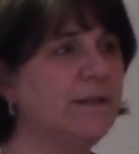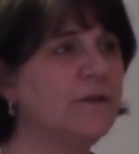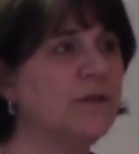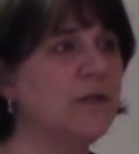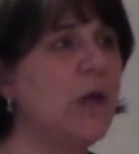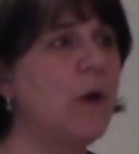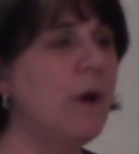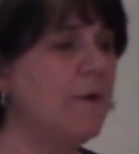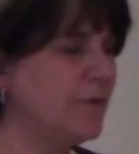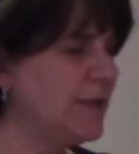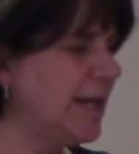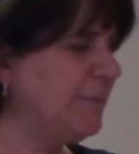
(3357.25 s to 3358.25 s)
slow
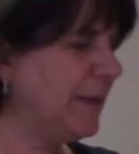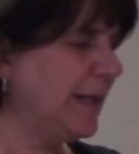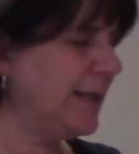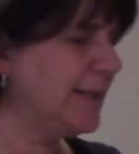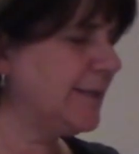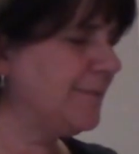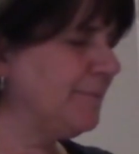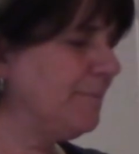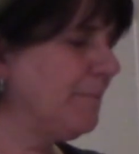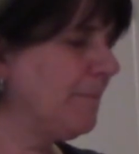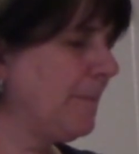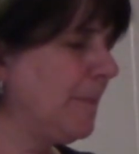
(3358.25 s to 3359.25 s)
over 10 minutes.
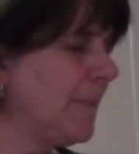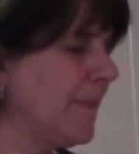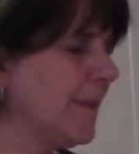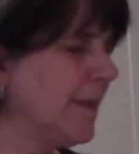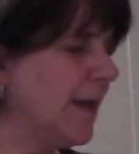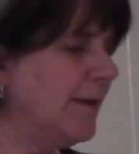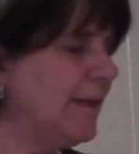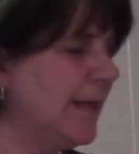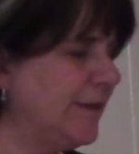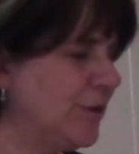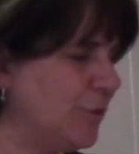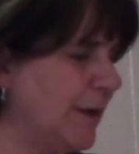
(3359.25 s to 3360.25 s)
And
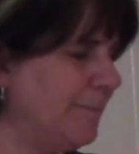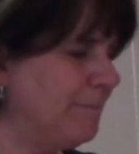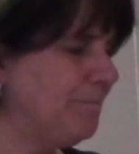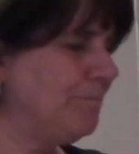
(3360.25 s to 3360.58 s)
then the drip.